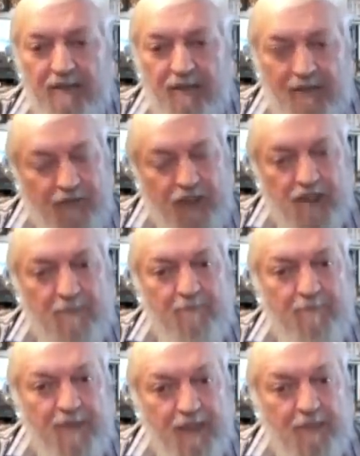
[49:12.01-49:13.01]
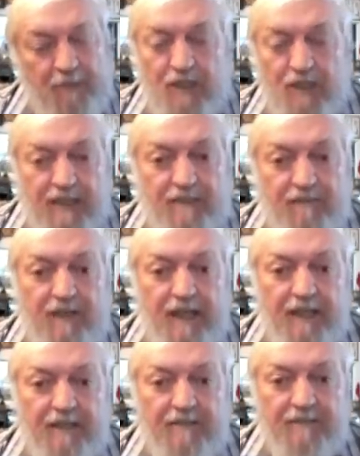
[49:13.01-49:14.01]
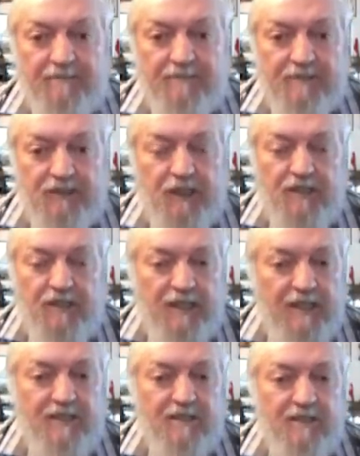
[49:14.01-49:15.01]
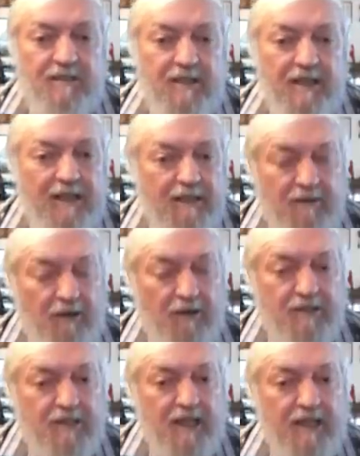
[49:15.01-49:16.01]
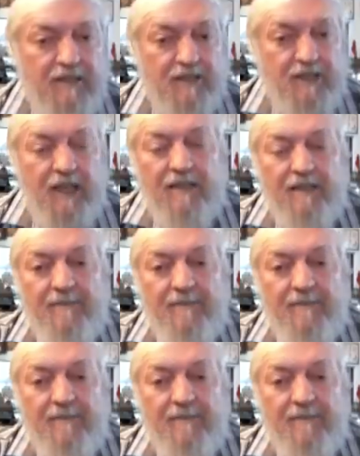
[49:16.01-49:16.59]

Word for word: Every ship in commission has a flag. Shows the ensign alongside the jack,